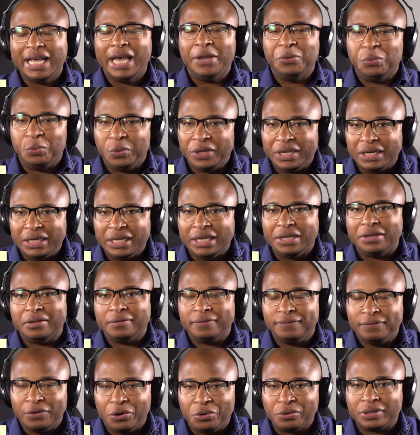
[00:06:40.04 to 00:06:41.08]
And we need
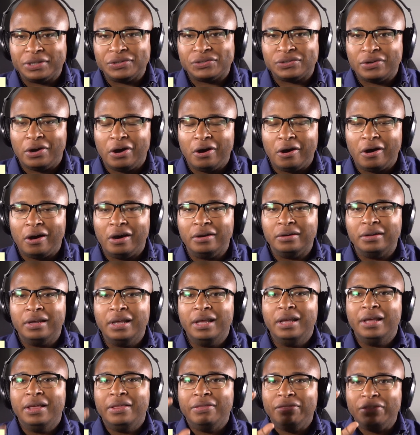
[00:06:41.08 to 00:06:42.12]
to focus on
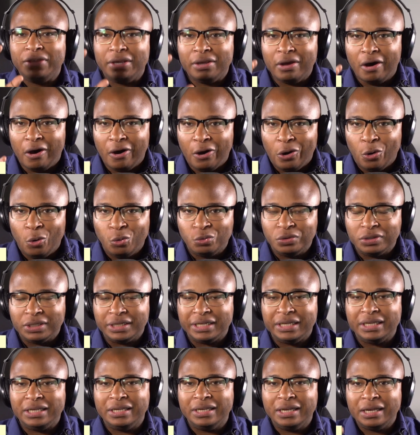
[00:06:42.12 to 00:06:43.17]
the
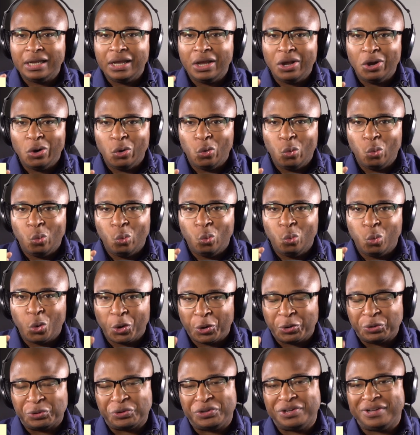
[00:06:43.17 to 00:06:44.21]
only
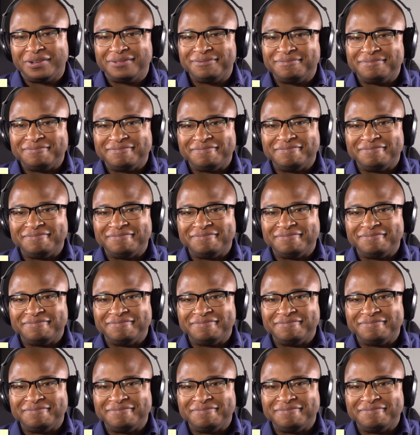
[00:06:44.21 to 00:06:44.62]
work.